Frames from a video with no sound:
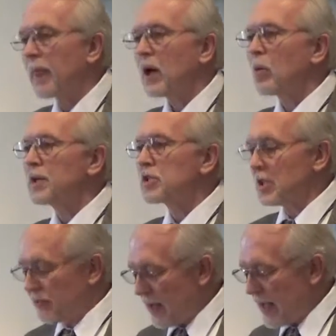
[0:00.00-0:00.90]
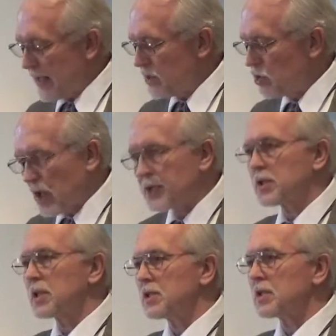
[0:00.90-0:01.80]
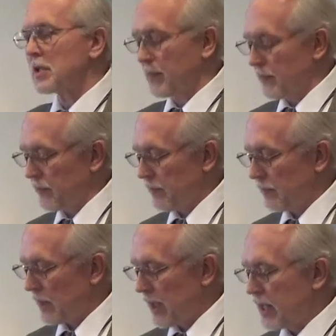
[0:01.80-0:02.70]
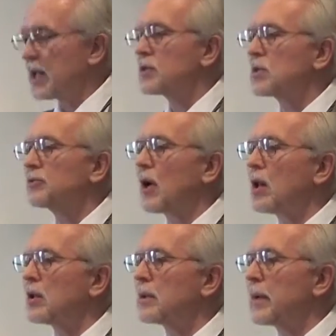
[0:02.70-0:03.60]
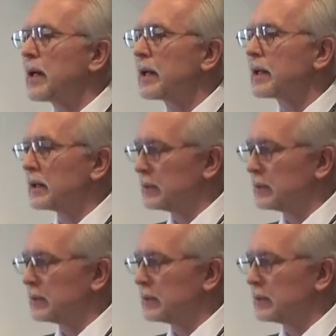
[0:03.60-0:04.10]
was divine justice against a fallen America.